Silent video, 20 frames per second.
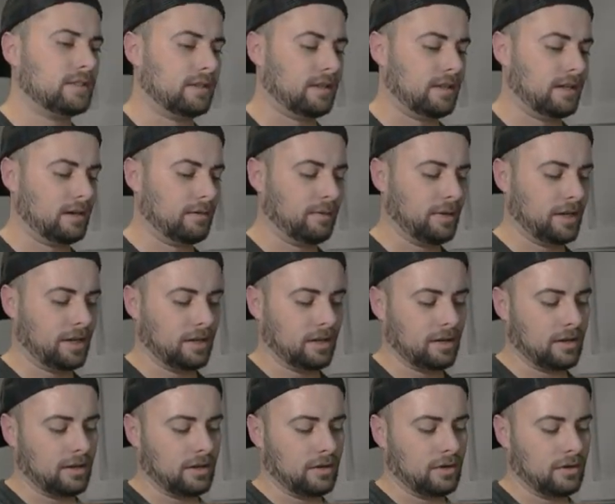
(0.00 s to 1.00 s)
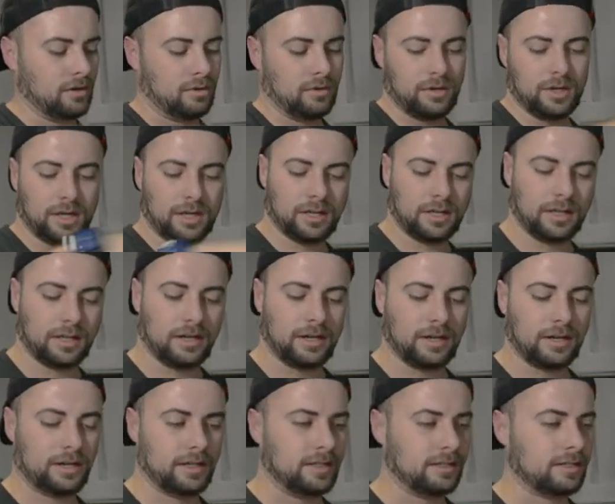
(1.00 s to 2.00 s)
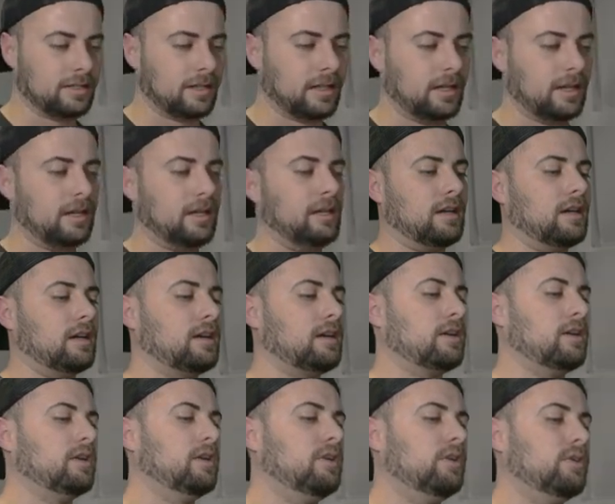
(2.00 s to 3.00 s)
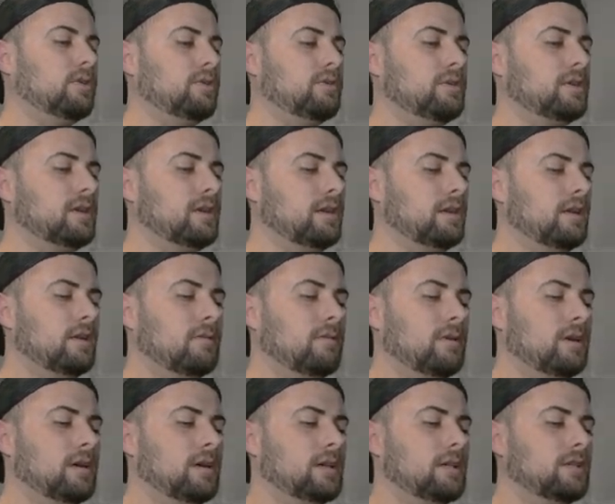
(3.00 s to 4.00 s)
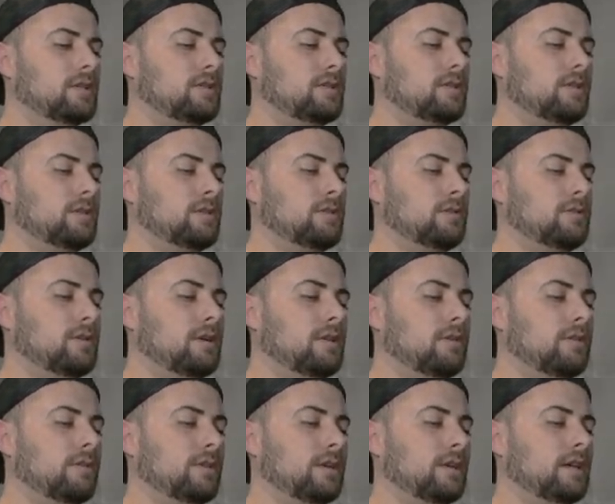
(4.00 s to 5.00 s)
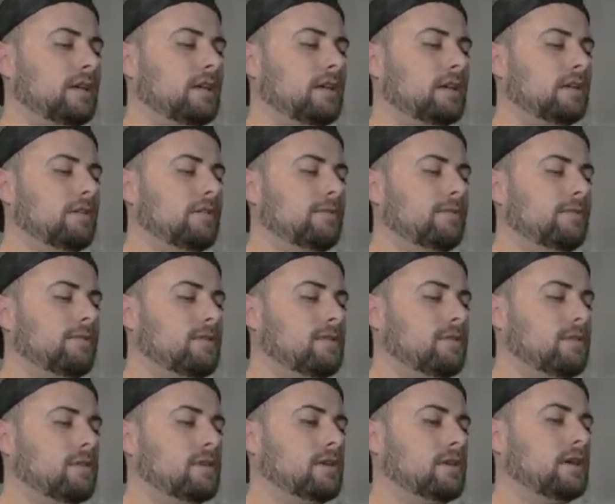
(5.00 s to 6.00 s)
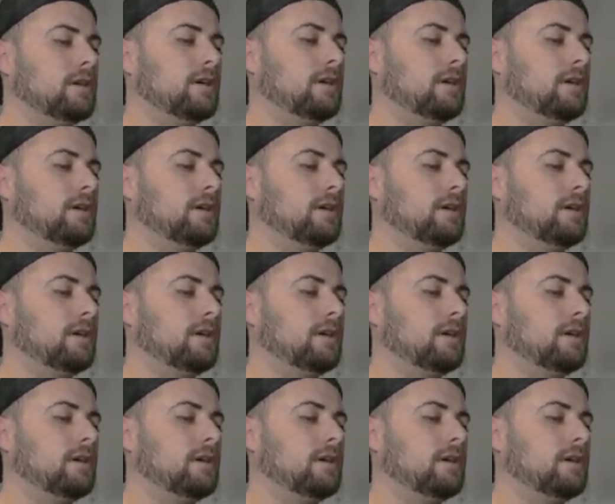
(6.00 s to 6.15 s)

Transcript: So there we go. There is a code. One, two, three, four.